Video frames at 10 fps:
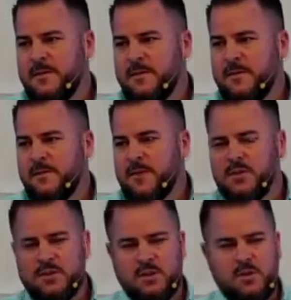Those
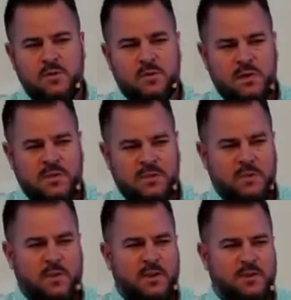of you who have
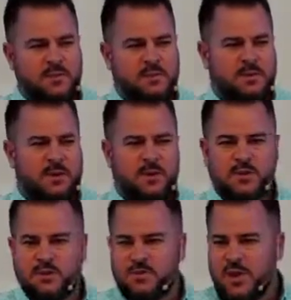experienced some
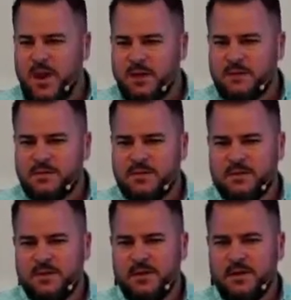spiritual dryness,
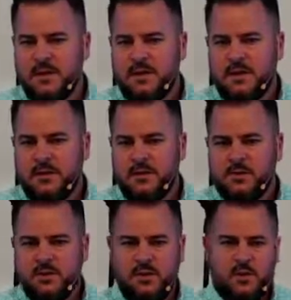those
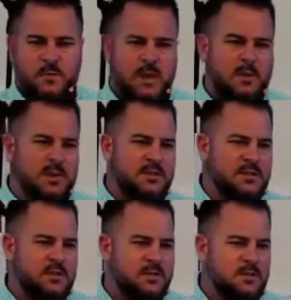of you who may be in a
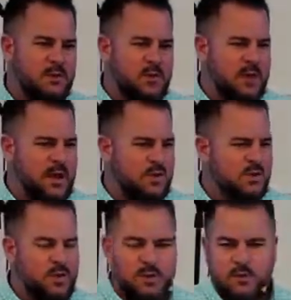season where you're not
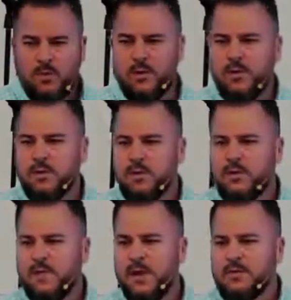enjoying the word or the
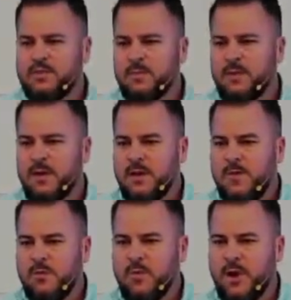fellowship of
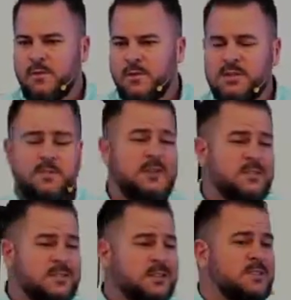the brethren, this
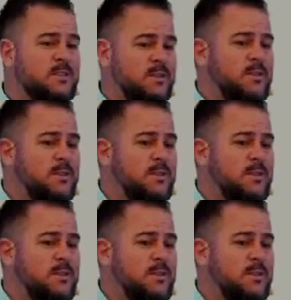message is for you.